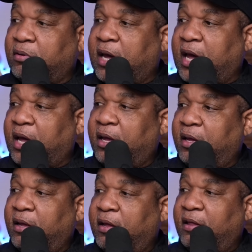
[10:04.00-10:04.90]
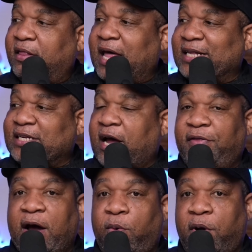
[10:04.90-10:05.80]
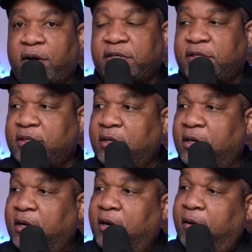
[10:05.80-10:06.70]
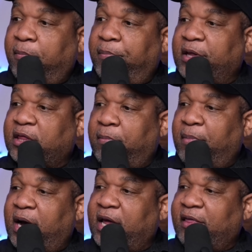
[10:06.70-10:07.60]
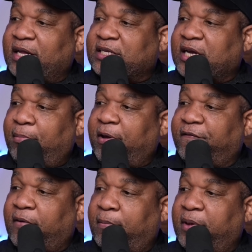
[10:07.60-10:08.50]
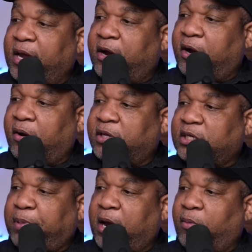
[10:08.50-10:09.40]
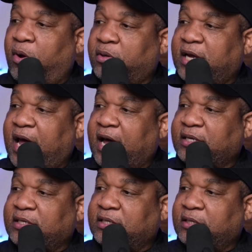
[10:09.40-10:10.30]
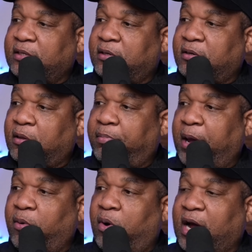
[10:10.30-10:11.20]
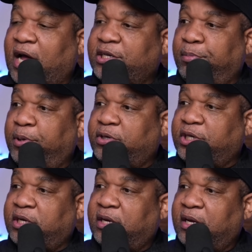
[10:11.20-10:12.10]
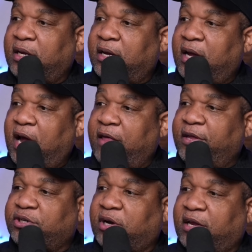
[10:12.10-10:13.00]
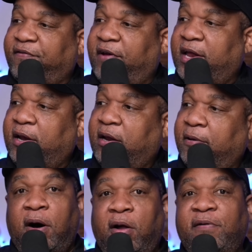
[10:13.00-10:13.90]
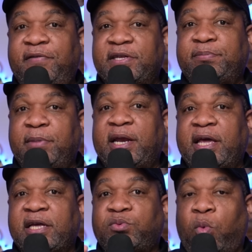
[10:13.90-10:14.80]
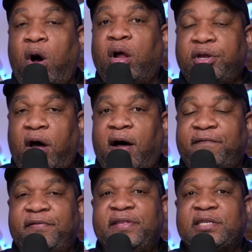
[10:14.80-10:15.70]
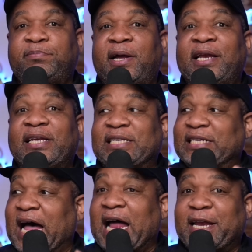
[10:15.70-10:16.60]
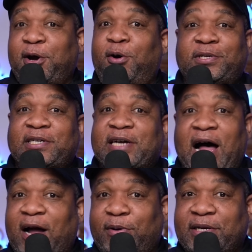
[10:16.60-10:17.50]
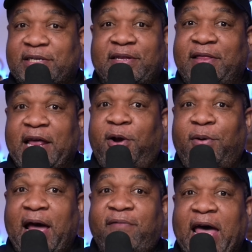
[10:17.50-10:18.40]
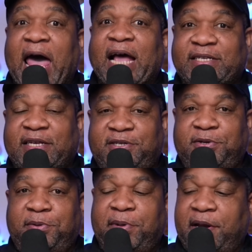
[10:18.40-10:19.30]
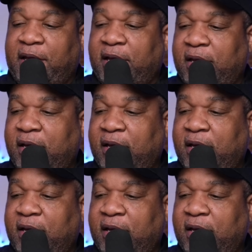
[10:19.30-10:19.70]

Okay? That's how that works. But the money that's coming from here, this payroll tax, the payroll contribution, and the trust fund, all of this money is walled off. This money does not go to Congress. They don't have access to the money.